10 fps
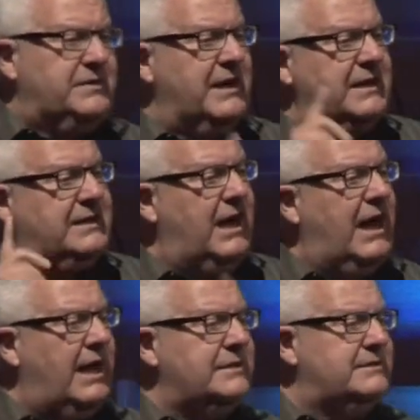that
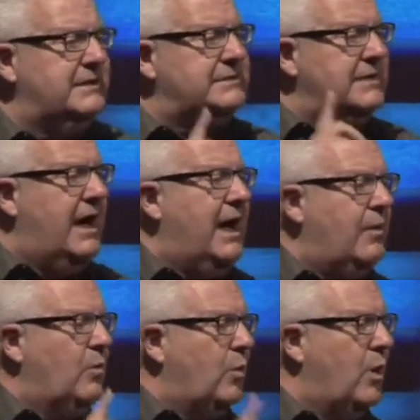God did
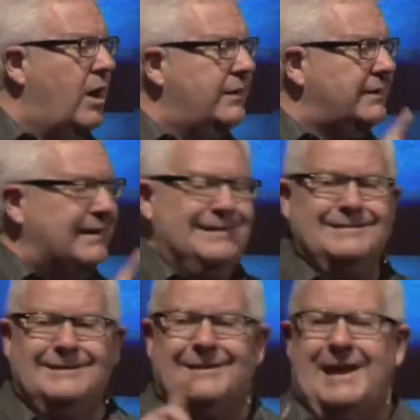not want
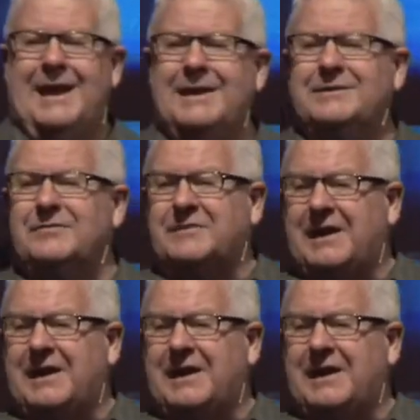in the land of